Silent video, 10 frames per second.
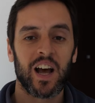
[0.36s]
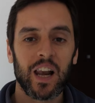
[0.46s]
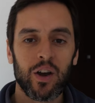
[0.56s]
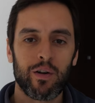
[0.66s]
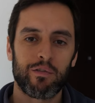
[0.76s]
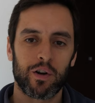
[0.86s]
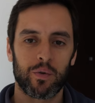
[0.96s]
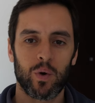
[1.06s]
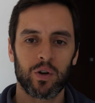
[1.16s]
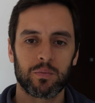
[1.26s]
Hello everyone
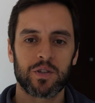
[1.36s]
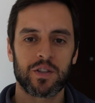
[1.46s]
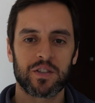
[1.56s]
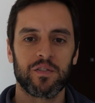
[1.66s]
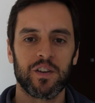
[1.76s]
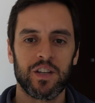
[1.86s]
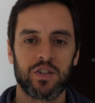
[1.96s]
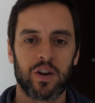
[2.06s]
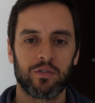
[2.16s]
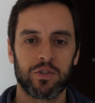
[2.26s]
and welcome to the
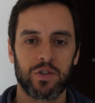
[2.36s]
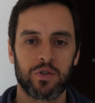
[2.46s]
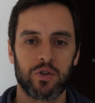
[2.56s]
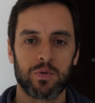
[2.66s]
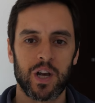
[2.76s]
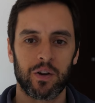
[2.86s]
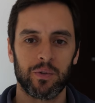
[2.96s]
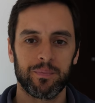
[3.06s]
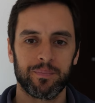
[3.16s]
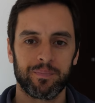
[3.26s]
Scafidi Travels YouTube
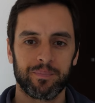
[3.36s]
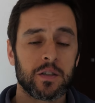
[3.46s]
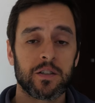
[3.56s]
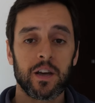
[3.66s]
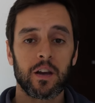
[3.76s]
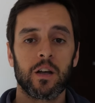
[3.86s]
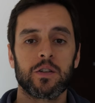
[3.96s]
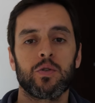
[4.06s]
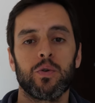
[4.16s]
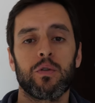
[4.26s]
channel. Today I'd like
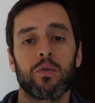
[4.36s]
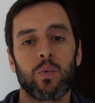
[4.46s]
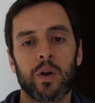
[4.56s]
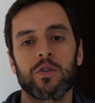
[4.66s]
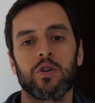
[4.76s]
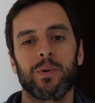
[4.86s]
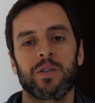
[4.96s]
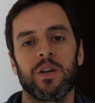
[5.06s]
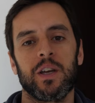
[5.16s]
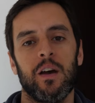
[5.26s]
to talk you through one of the
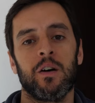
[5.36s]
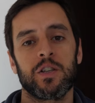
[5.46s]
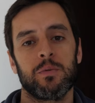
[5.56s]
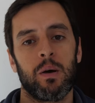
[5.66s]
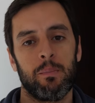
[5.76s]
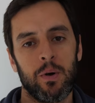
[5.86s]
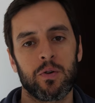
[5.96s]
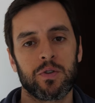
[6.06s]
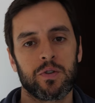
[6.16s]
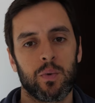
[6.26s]
topics I get asked about
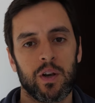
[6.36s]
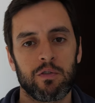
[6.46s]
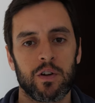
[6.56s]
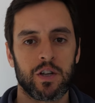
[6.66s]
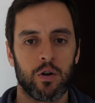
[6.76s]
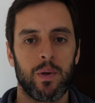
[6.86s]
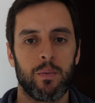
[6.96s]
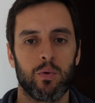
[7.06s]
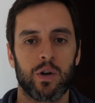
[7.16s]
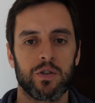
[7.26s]
most whenever I tell
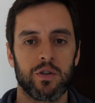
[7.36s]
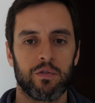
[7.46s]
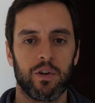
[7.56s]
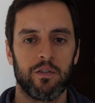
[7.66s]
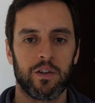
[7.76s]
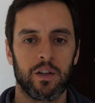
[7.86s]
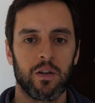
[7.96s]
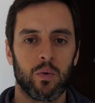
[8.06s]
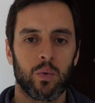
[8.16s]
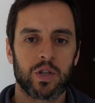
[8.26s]
people what I do for a living,
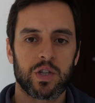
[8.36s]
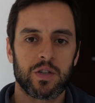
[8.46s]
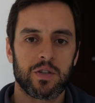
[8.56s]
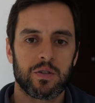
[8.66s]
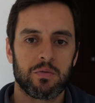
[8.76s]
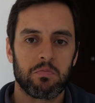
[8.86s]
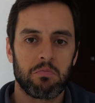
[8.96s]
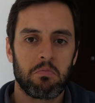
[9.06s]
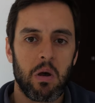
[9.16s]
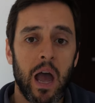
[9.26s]
which is,
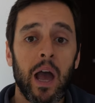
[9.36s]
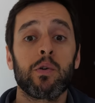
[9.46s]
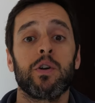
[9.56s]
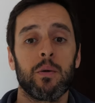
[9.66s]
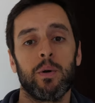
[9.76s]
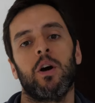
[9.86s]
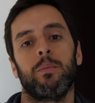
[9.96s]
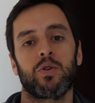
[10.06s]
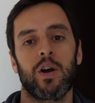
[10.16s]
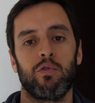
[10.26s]
how did I
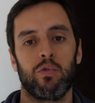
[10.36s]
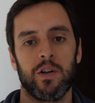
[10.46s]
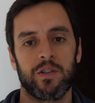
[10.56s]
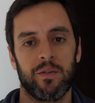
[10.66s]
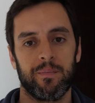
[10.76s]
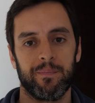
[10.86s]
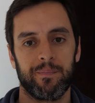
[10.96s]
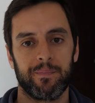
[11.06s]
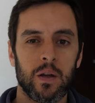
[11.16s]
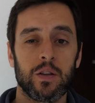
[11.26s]
become a travel writer?
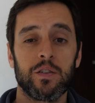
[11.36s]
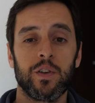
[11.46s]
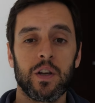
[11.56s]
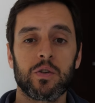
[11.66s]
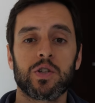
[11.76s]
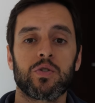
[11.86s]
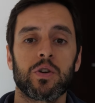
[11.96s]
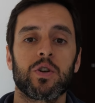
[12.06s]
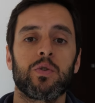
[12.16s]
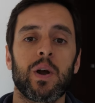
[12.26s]
This video is
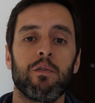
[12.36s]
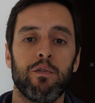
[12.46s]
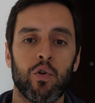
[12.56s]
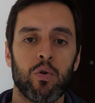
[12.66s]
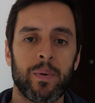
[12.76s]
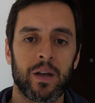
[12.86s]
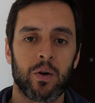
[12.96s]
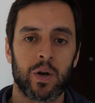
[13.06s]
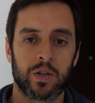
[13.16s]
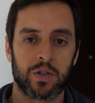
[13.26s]
structured around four
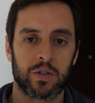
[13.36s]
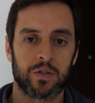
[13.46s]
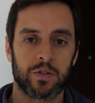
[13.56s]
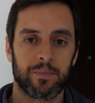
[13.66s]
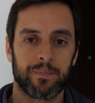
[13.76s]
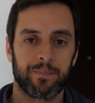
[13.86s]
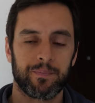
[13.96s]
main questions.